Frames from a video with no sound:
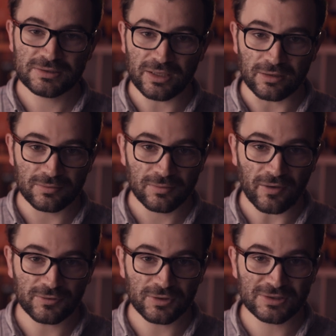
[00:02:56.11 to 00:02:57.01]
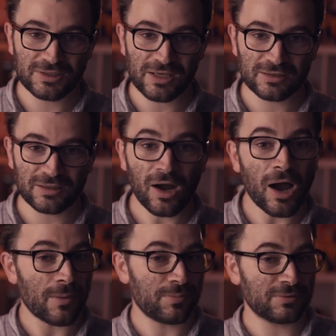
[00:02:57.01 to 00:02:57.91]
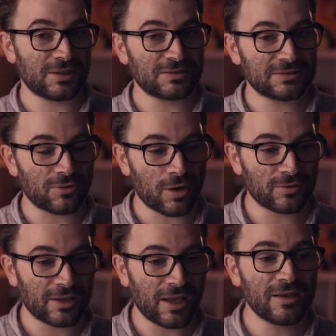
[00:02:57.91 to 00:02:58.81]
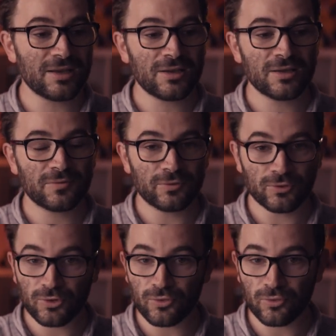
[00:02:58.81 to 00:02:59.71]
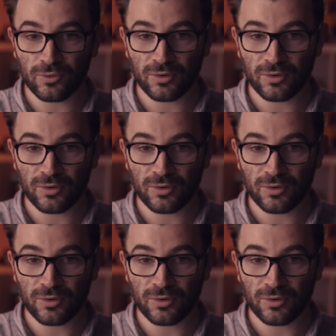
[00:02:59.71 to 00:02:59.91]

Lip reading: Still, after seeing the hype that's around any new